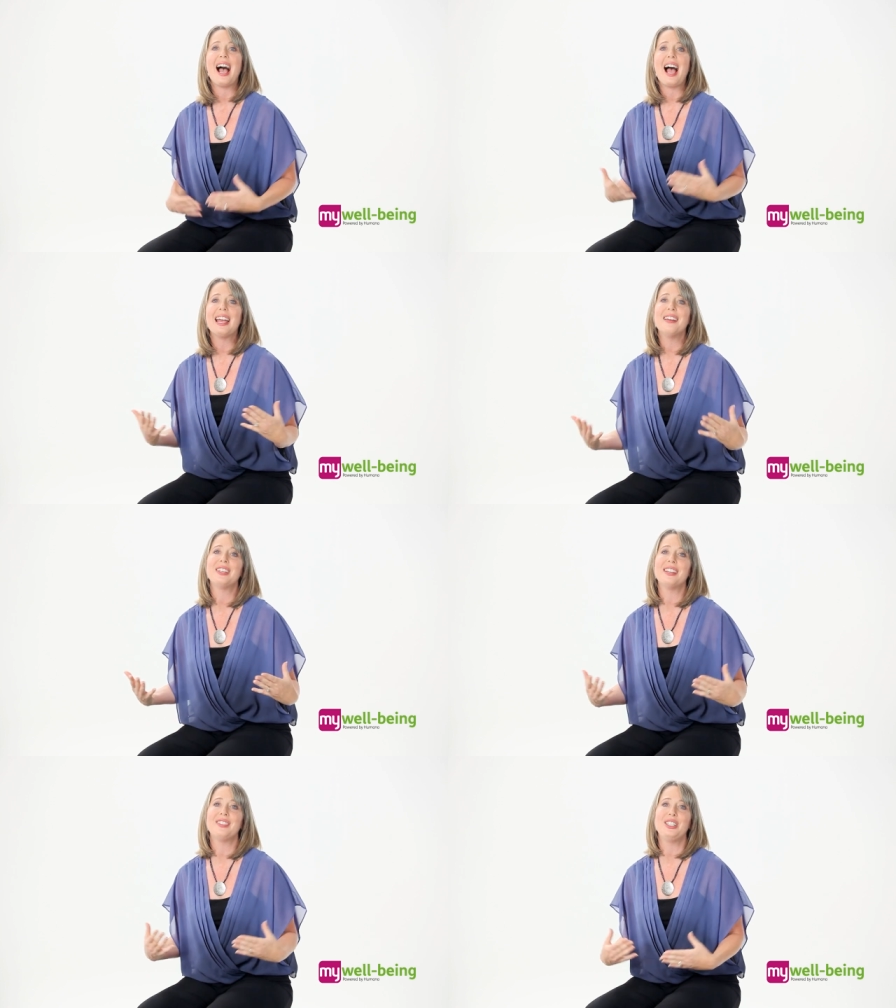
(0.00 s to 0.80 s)
I
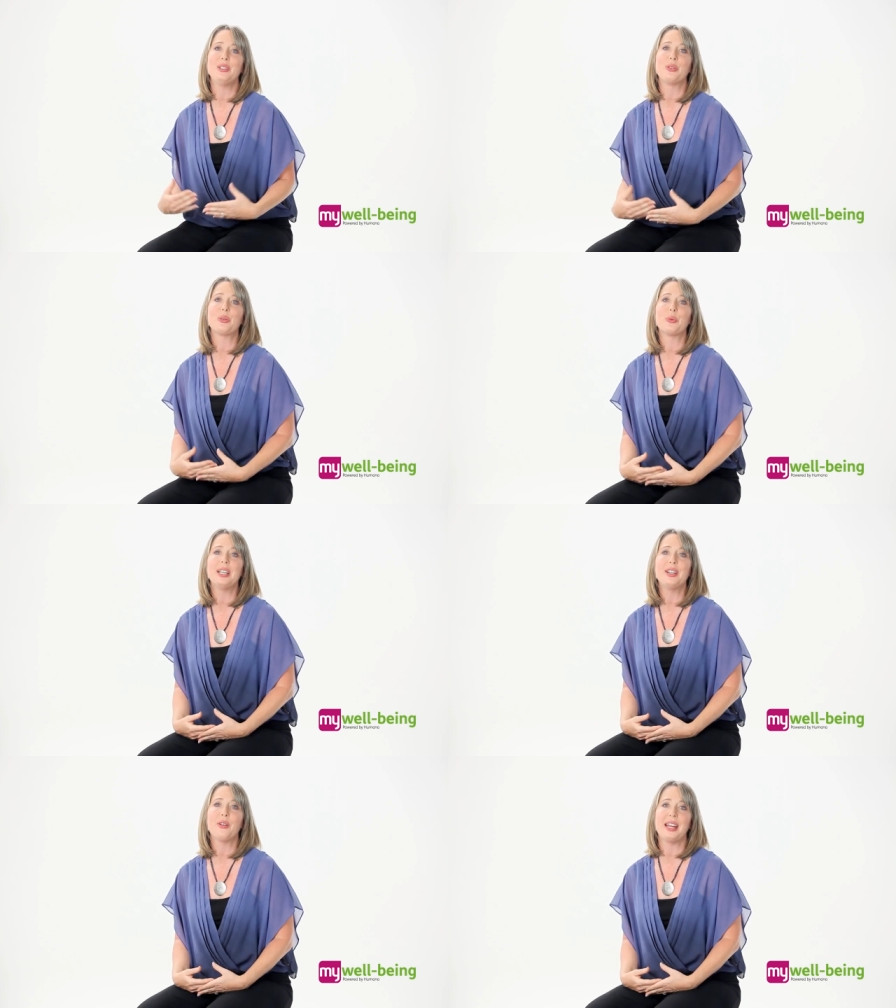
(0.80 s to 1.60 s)
have given you
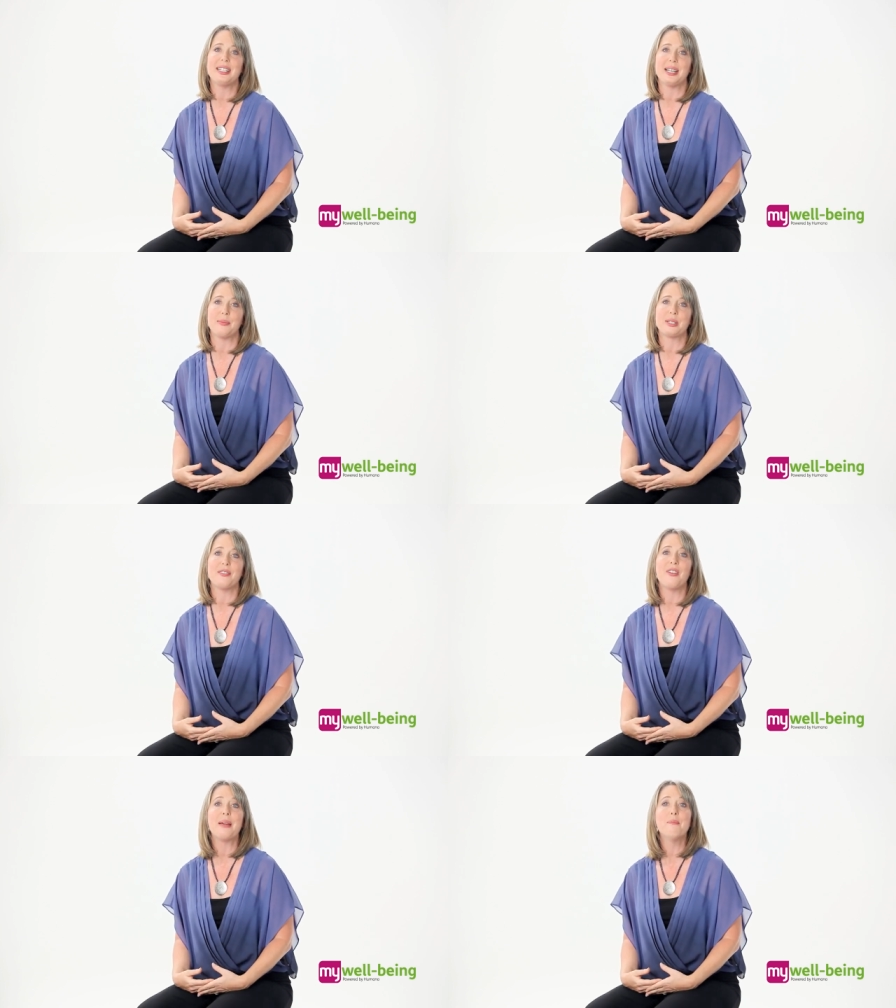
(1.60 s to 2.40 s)
three great tips
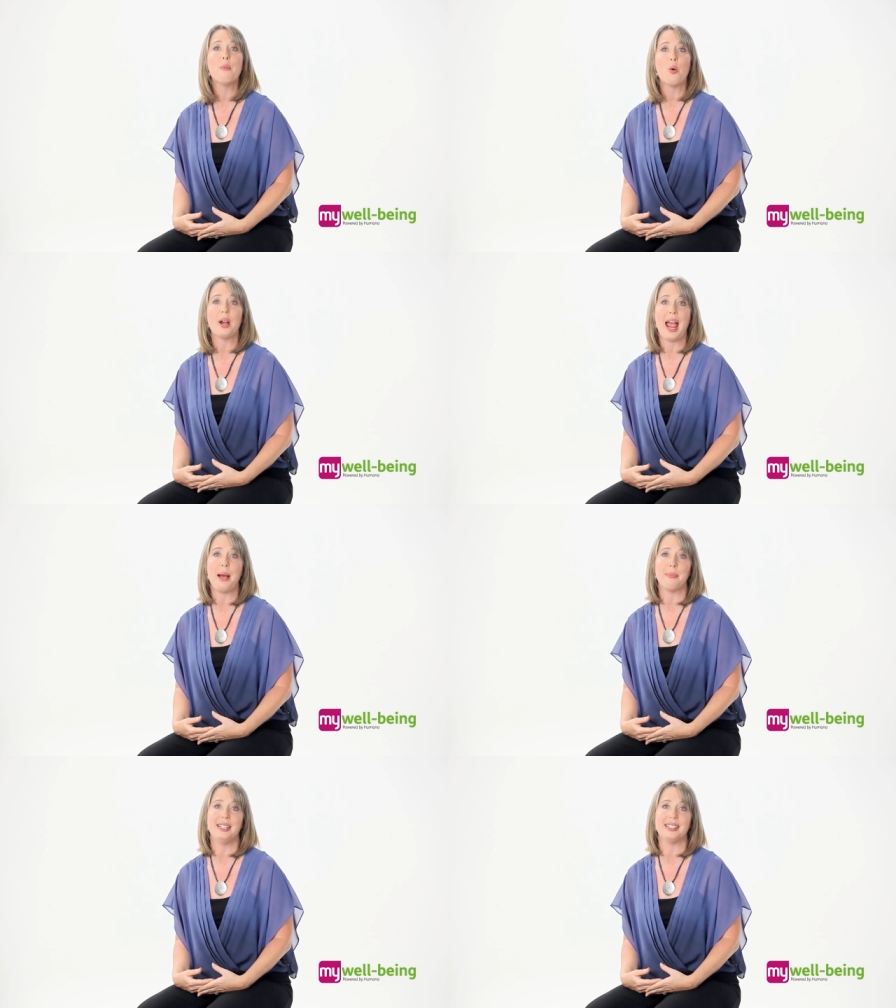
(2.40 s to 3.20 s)
to find more
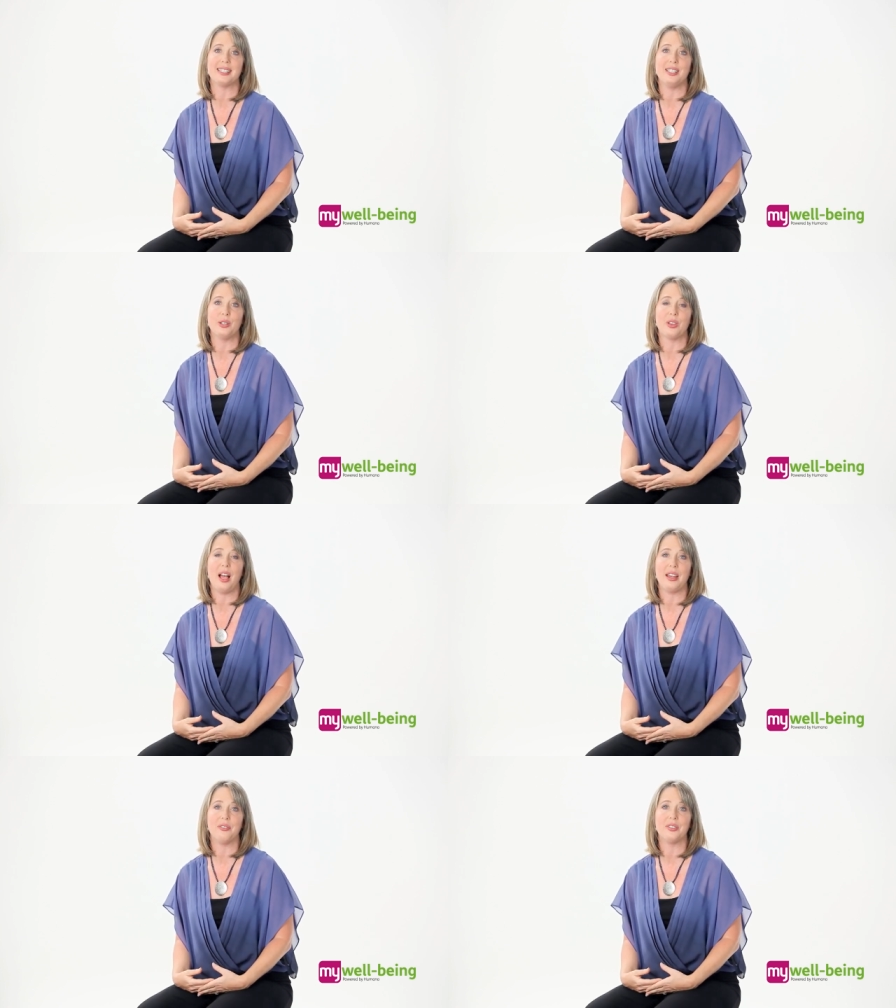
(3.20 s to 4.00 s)
happiness in your
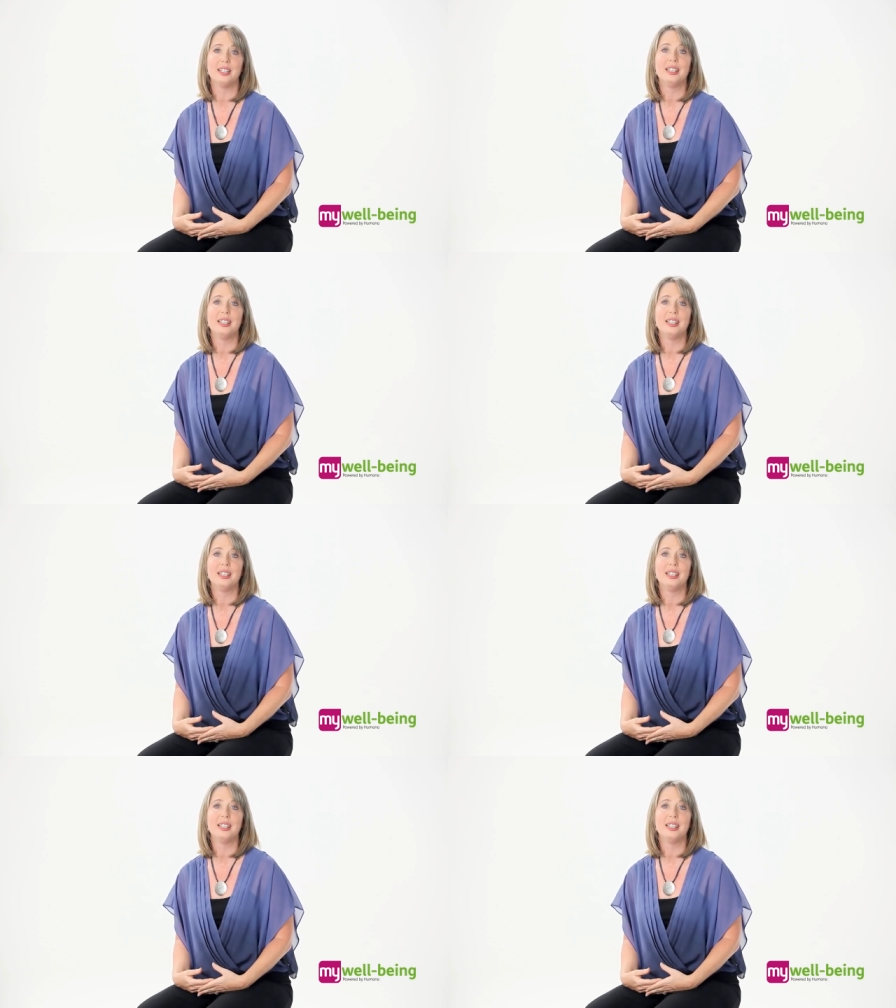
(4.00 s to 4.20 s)
life.